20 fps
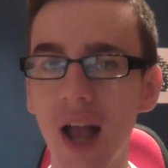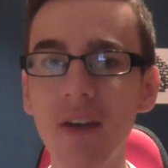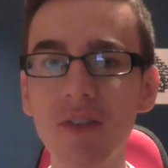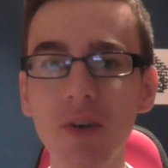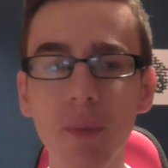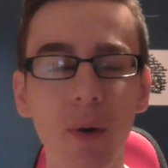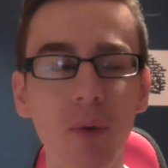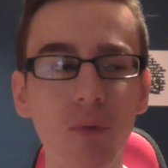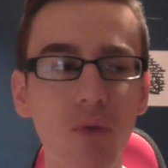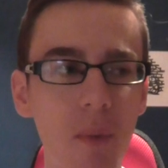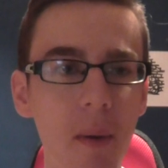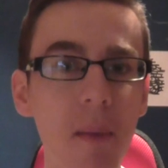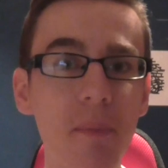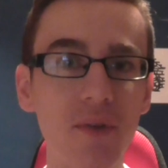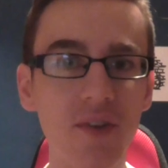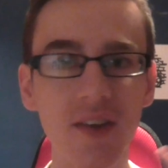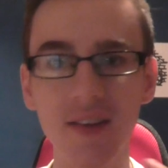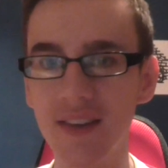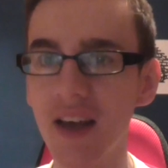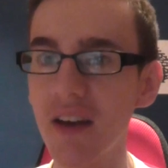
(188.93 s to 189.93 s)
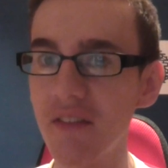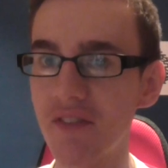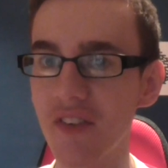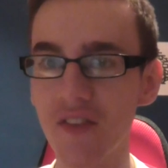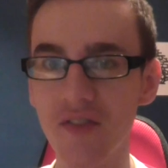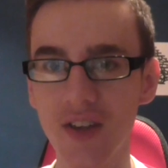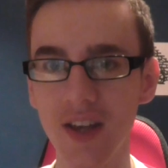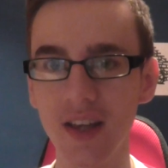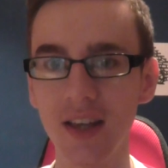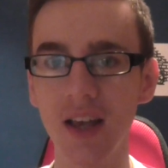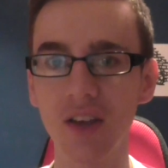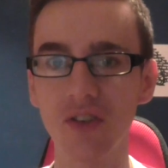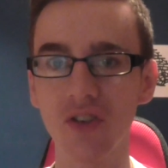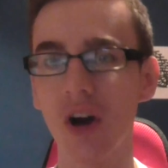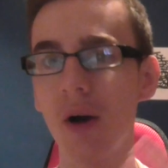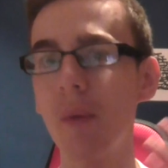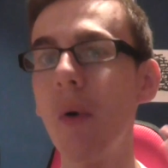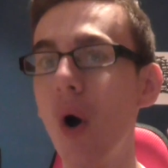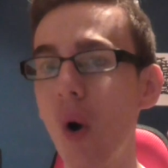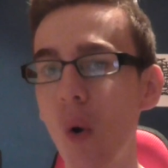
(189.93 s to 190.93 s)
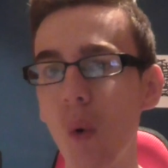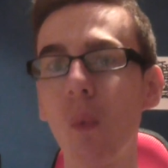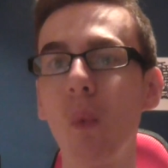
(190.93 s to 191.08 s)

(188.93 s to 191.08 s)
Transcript: everyone remembers in 10, 15 years' time,